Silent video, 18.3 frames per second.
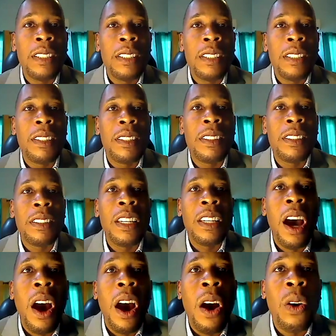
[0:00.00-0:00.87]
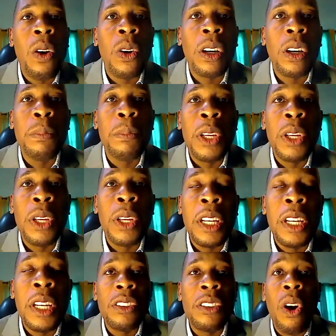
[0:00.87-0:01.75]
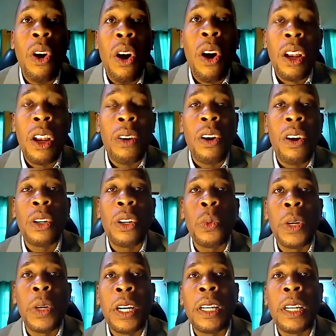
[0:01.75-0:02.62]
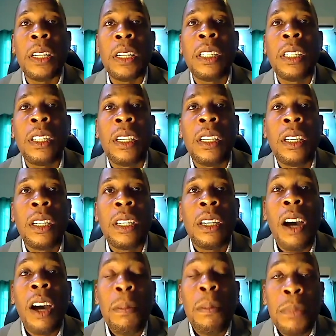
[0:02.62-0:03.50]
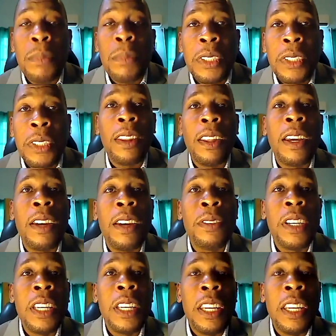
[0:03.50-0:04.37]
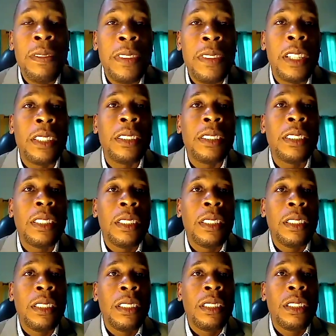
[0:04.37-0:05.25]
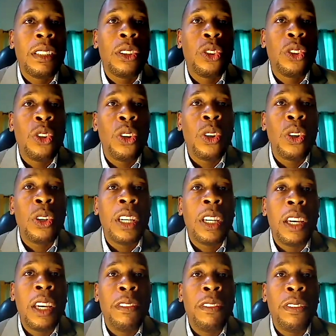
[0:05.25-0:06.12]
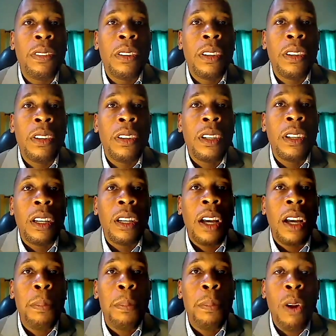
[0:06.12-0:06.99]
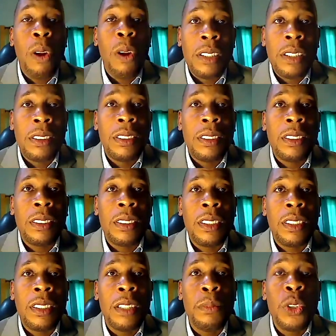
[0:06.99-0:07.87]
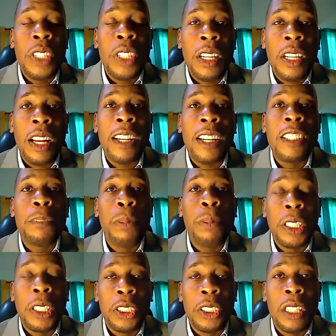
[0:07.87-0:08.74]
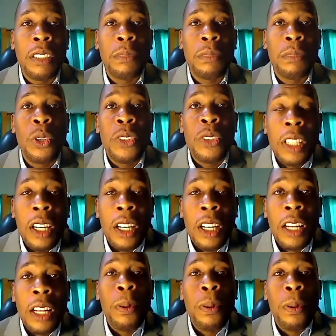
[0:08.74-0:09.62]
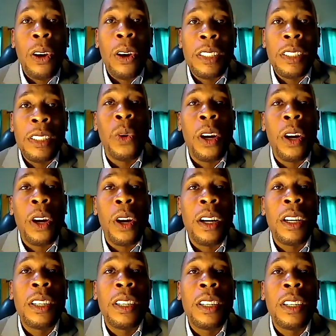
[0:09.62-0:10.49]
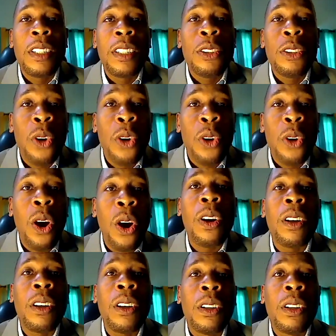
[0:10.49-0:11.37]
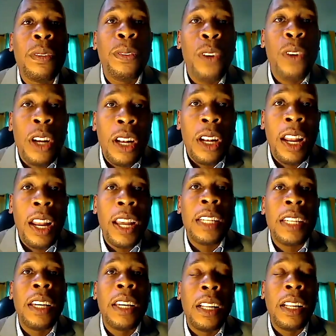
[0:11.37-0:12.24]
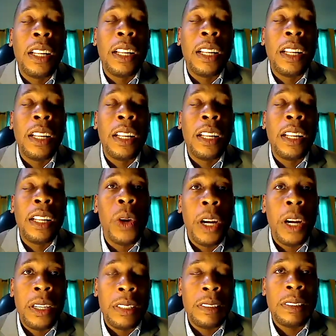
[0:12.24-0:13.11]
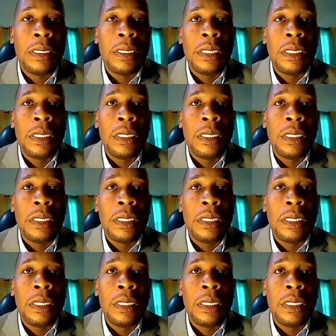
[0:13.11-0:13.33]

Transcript: to see how communities all around the world come together every evening to give applause, musical expression, musical applause as it were, to our frontline healthcare workers.